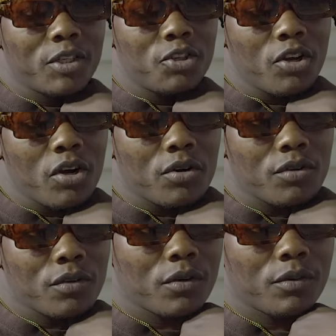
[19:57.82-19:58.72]
But you know,
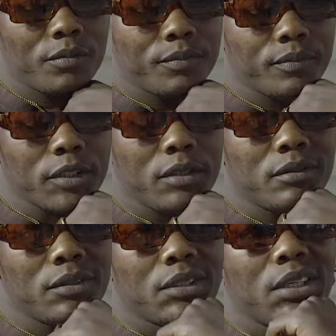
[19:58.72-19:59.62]
also,
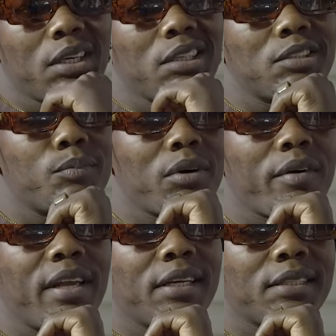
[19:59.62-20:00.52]
it's
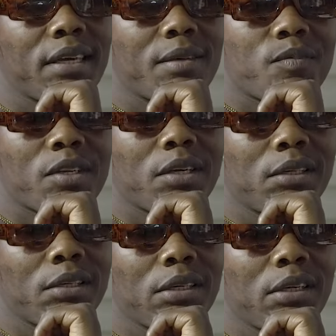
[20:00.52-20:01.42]
boring at times, huh?
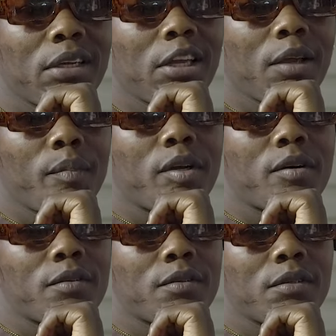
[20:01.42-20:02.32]

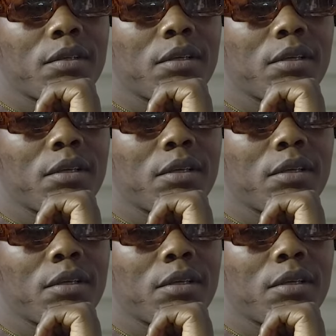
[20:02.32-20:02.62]
Because